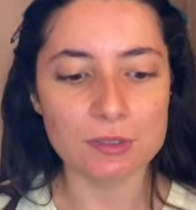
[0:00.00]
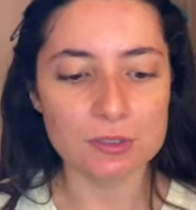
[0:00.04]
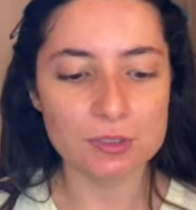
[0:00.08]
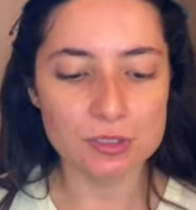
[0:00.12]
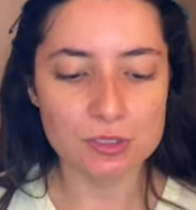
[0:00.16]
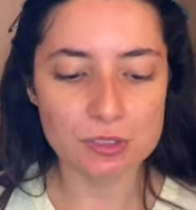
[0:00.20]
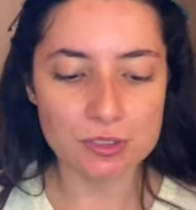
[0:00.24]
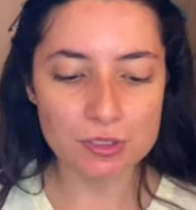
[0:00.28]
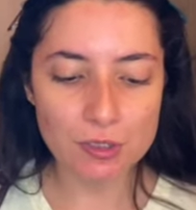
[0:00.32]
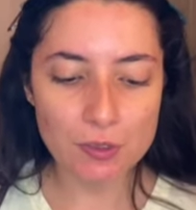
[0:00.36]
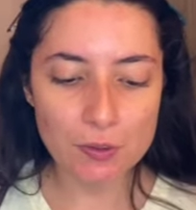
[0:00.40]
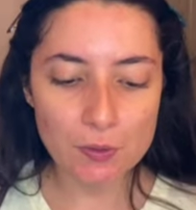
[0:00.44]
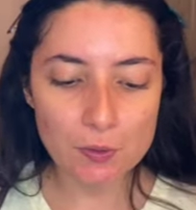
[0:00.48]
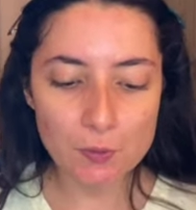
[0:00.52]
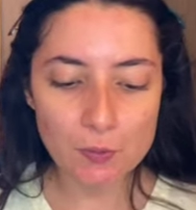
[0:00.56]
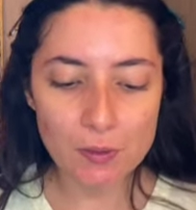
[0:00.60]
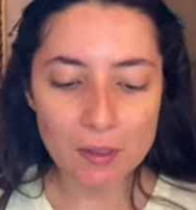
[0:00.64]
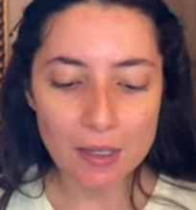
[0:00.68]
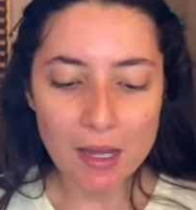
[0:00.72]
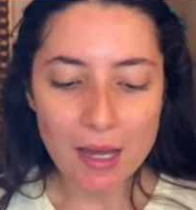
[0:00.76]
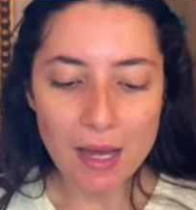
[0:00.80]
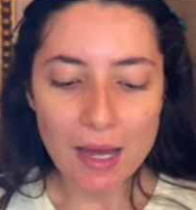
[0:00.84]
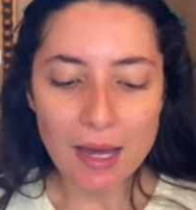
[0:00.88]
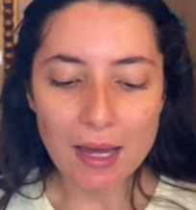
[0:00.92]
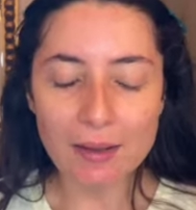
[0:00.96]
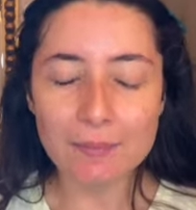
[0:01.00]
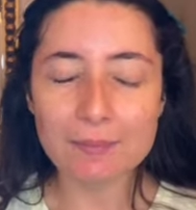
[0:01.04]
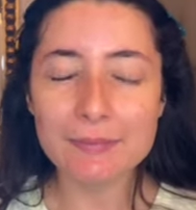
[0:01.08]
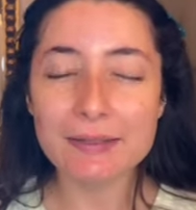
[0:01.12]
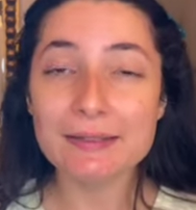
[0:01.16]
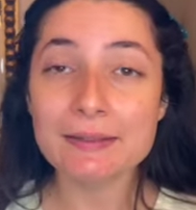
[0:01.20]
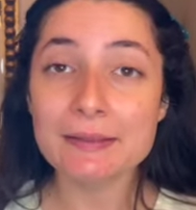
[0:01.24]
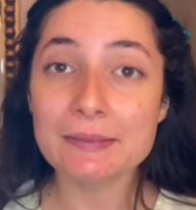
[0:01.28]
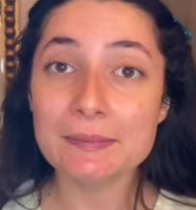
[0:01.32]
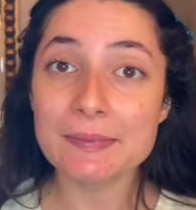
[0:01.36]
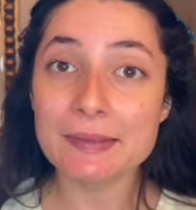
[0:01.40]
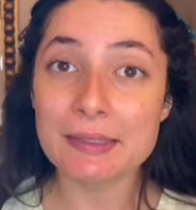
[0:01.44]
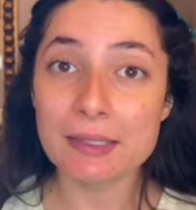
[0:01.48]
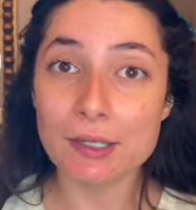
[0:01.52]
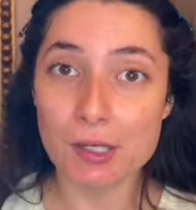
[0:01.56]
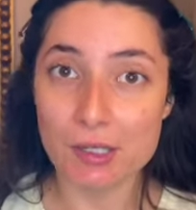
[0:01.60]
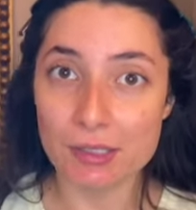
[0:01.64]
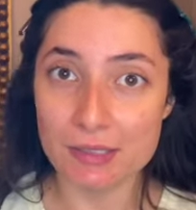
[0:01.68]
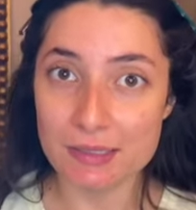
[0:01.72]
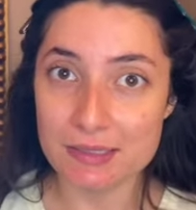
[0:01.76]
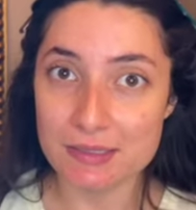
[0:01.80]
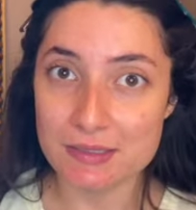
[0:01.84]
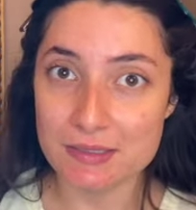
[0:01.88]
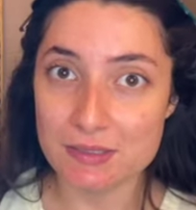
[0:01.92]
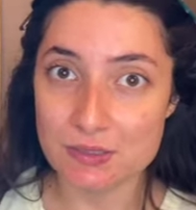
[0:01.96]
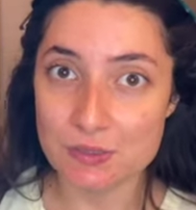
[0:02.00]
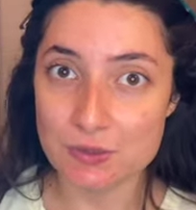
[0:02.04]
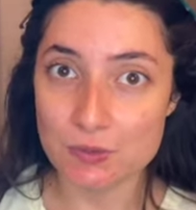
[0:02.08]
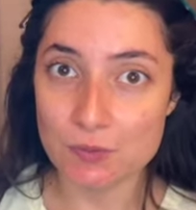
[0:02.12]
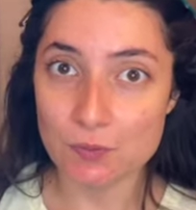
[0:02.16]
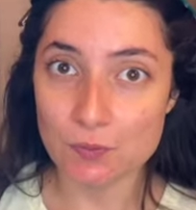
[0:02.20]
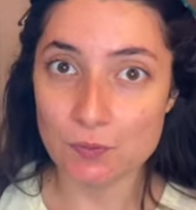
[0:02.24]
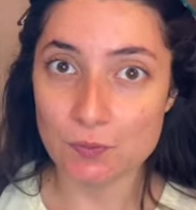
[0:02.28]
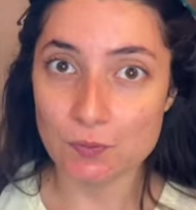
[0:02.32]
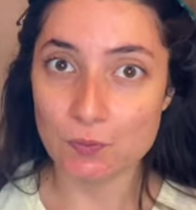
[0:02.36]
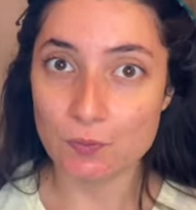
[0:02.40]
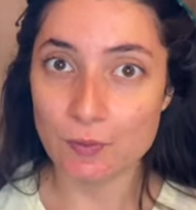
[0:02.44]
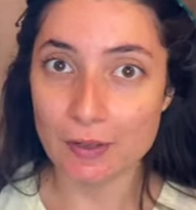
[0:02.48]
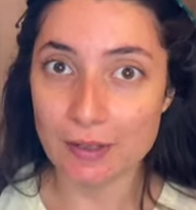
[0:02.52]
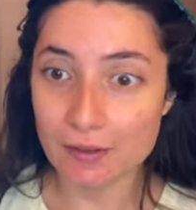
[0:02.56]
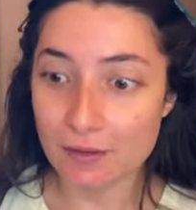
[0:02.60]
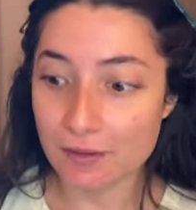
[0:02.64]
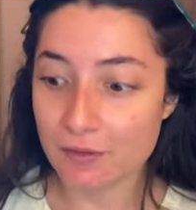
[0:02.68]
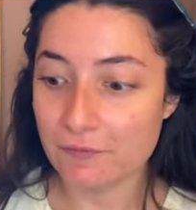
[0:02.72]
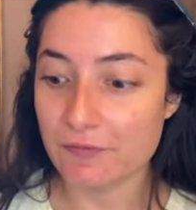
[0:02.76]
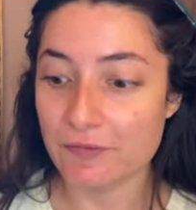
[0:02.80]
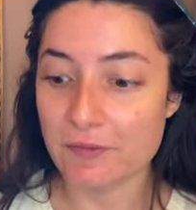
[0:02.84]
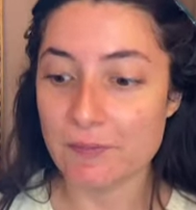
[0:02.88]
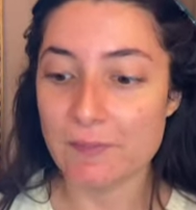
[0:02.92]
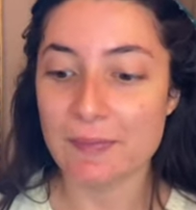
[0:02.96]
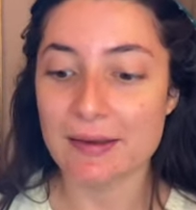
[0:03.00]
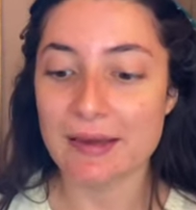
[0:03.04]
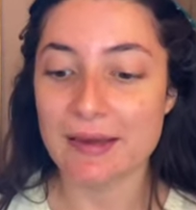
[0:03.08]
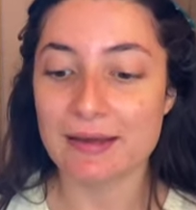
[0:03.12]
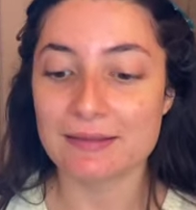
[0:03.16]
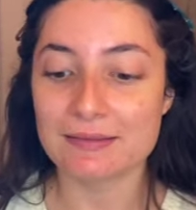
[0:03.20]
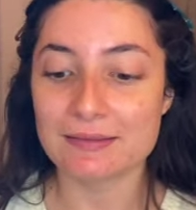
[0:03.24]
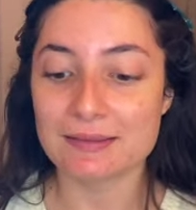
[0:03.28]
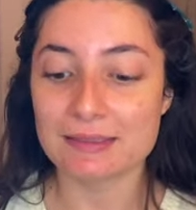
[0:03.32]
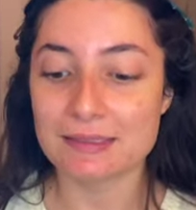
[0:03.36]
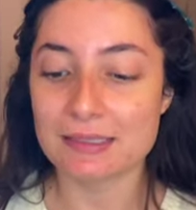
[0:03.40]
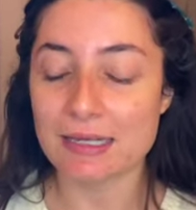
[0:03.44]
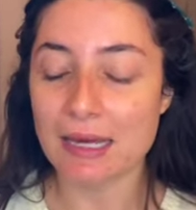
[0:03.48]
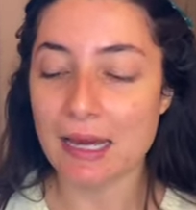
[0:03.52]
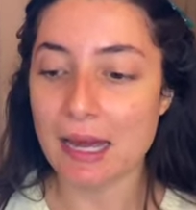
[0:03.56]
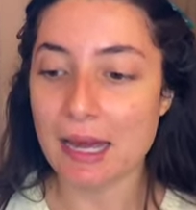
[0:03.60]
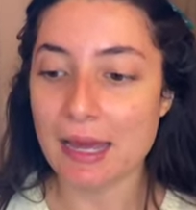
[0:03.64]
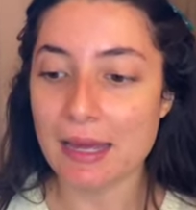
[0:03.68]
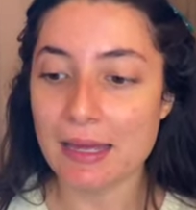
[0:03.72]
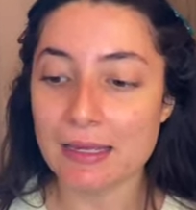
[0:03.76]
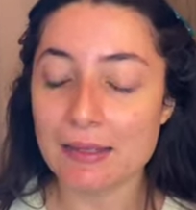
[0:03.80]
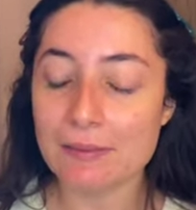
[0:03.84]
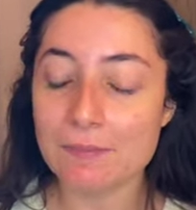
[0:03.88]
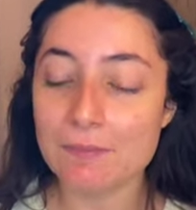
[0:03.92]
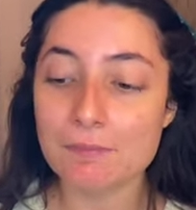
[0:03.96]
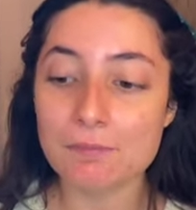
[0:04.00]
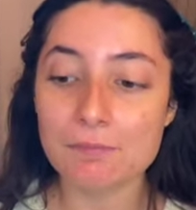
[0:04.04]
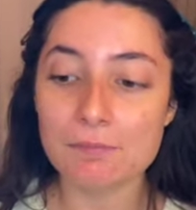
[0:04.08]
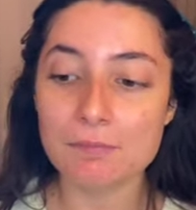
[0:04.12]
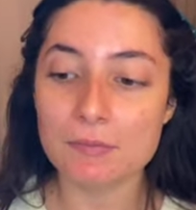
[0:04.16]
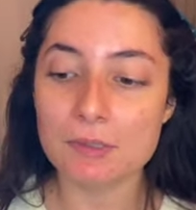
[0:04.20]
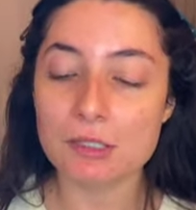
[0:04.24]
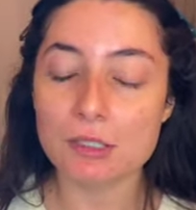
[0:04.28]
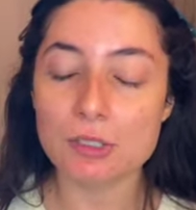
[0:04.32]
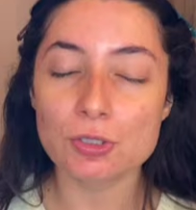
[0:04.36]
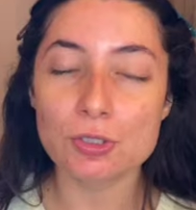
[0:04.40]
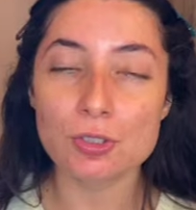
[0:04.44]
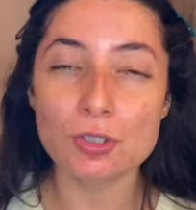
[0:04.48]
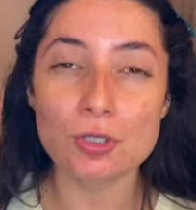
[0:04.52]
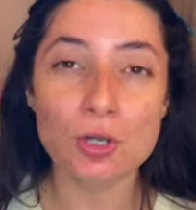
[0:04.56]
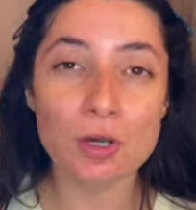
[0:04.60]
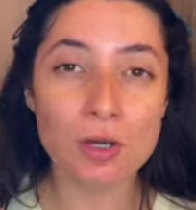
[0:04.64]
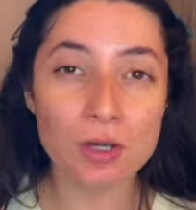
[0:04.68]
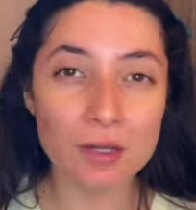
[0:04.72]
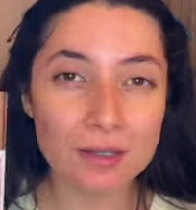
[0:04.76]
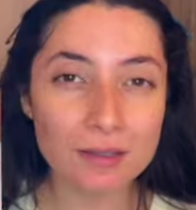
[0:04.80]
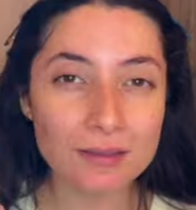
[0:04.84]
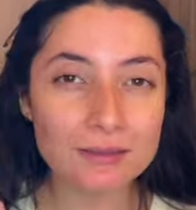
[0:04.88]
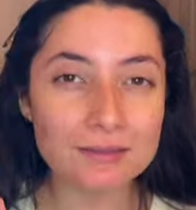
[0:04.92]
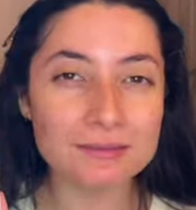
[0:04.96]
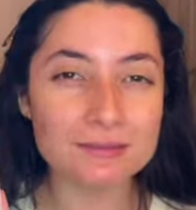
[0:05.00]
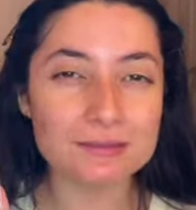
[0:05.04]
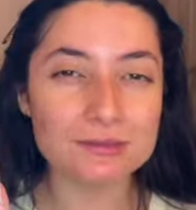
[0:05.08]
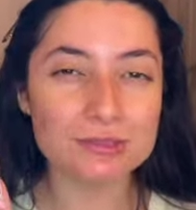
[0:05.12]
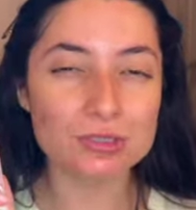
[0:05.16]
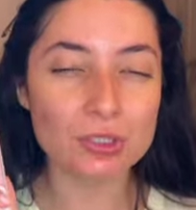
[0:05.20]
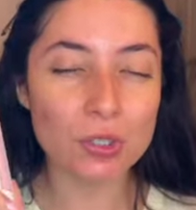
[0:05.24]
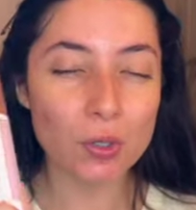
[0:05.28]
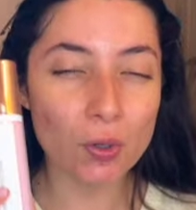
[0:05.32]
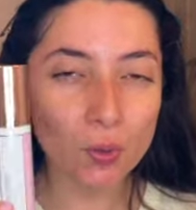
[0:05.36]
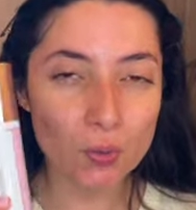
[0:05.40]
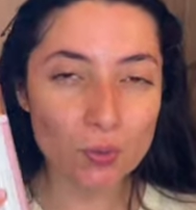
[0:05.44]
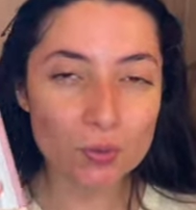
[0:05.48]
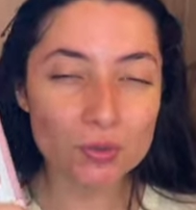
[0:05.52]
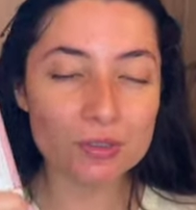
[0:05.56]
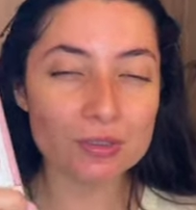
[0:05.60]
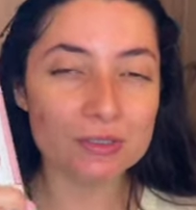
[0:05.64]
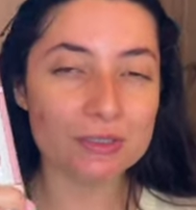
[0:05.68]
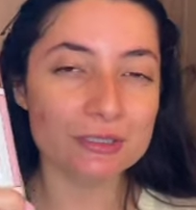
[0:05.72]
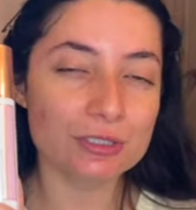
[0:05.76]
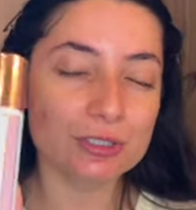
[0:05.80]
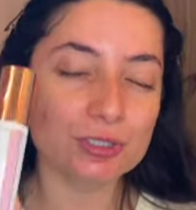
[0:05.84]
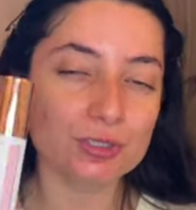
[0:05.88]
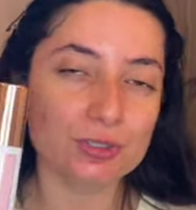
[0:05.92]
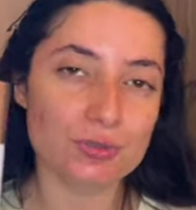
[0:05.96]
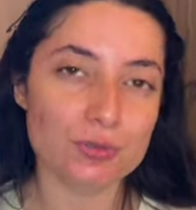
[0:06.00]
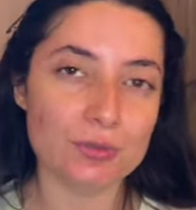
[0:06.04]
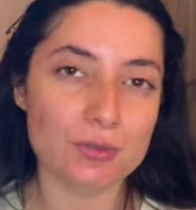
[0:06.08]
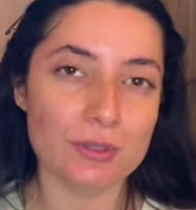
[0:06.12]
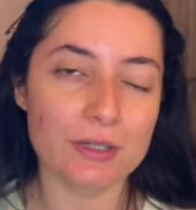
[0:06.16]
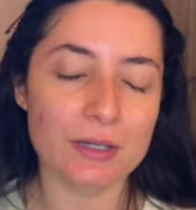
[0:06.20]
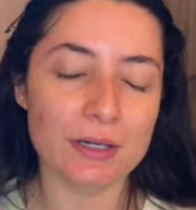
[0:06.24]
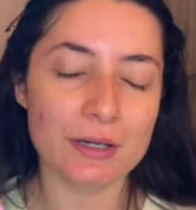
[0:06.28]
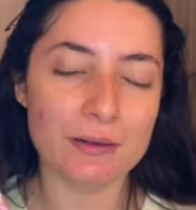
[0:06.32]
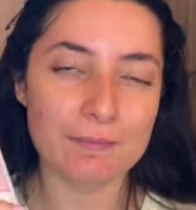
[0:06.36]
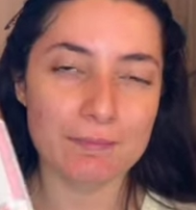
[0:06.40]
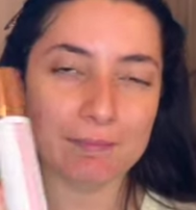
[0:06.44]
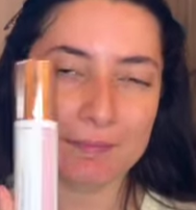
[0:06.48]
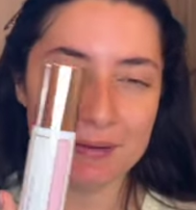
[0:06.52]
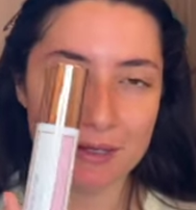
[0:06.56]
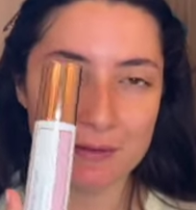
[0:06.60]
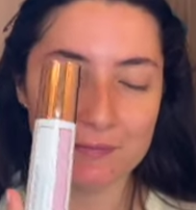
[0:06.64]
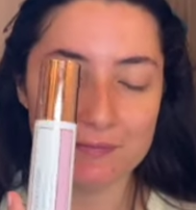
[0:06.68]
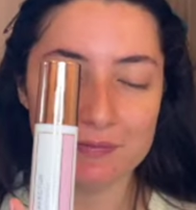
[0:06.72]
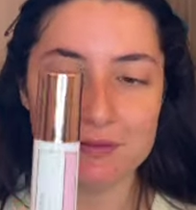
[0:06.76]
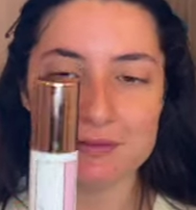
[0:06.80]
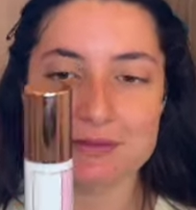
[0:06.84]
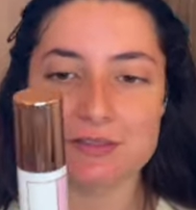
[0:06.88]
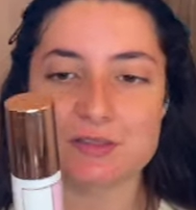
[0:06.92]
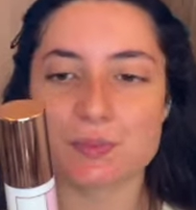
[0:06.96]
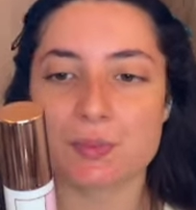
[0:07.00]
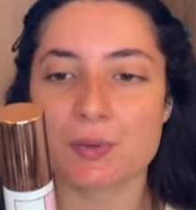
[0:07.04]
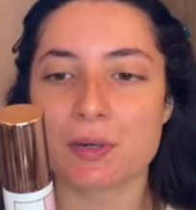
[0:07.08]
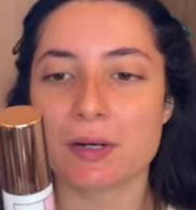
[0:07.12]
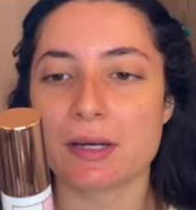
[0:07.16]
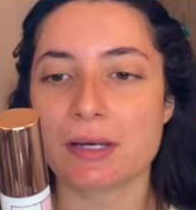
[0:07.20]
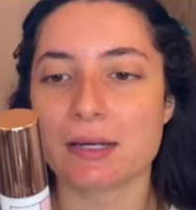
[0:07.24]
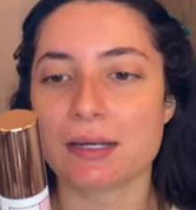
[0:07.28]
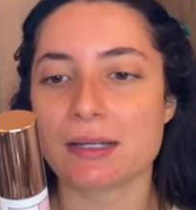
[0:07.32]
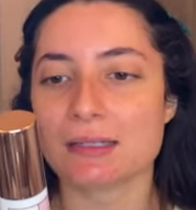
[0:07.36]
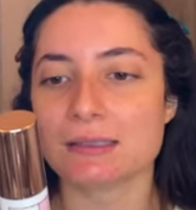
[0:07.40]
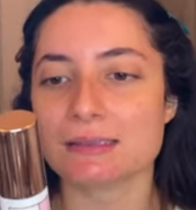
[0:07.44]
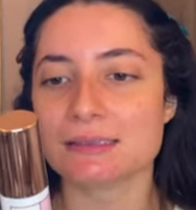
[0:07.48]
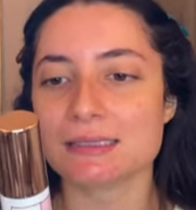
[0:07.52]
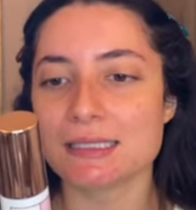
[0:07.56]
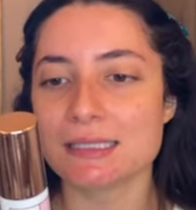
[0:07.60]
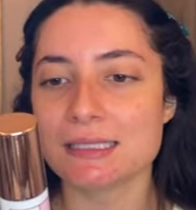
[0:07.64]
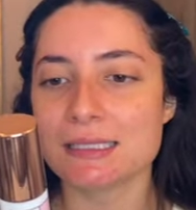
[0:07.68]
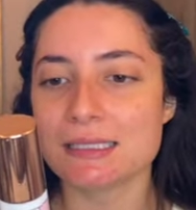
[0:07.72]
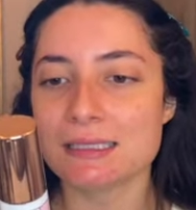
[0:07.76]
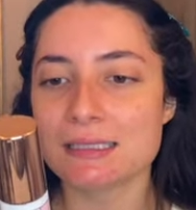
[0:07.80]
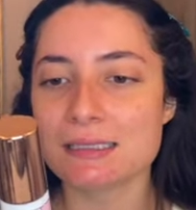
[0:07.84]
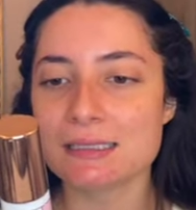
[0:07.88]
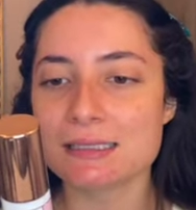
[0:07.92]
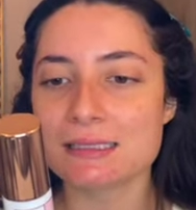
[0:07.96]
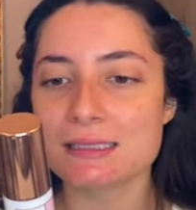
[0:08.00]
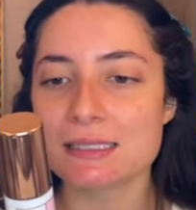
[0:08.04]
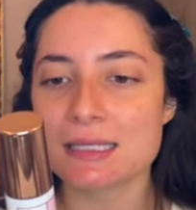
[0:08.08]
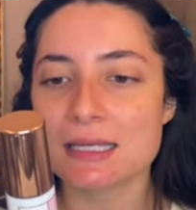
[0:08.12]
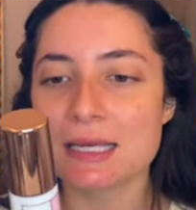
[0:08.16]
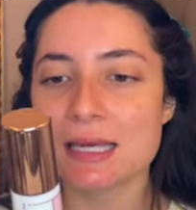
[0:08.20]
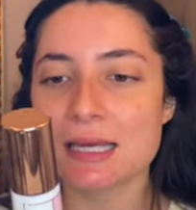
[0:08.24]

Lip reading: So I'm gonna be honest right off the bat that I'm not totally sure about this product. It is